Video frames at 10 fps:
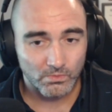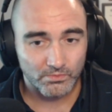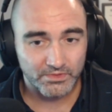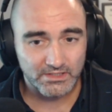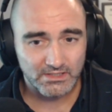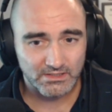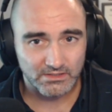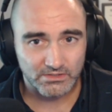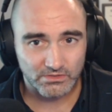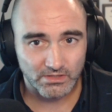this is
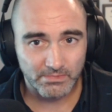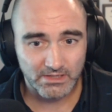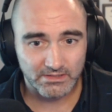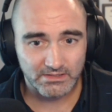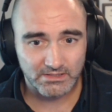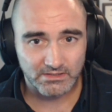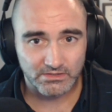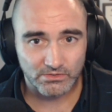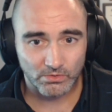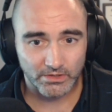this to me, this is the
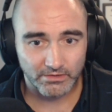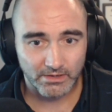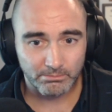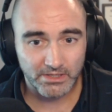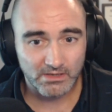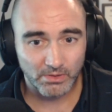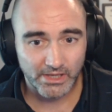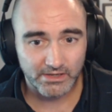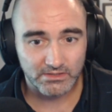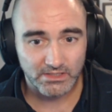story, right? Peak
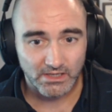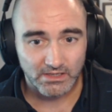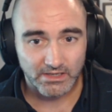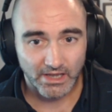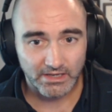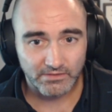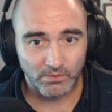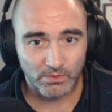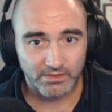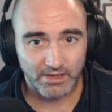players,
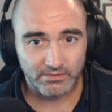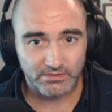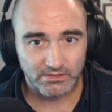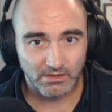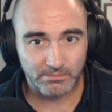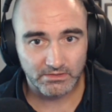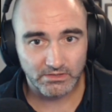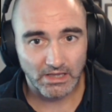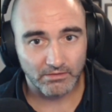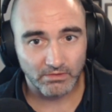94,000. I mean,
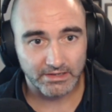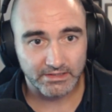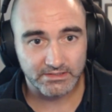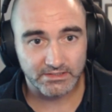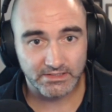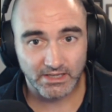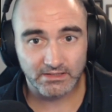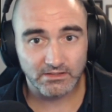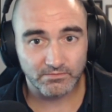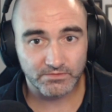yeah, right. It's a
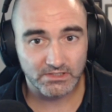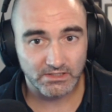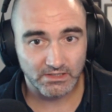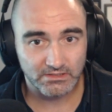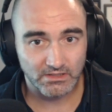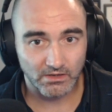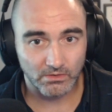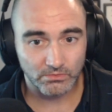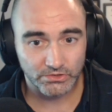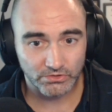tenth of
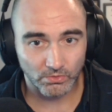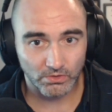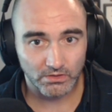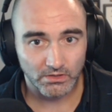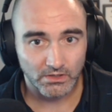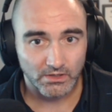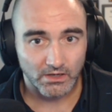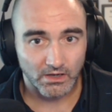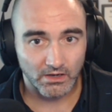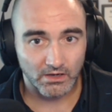CSGO, sure.
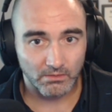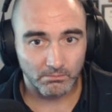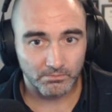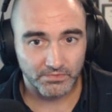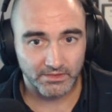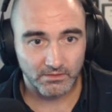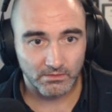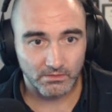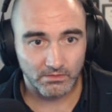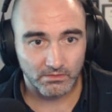Um,
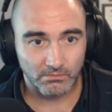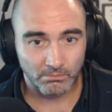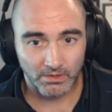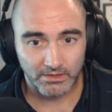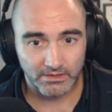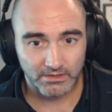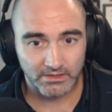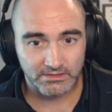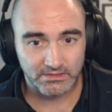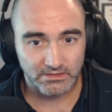but
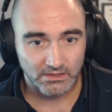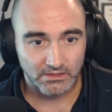it's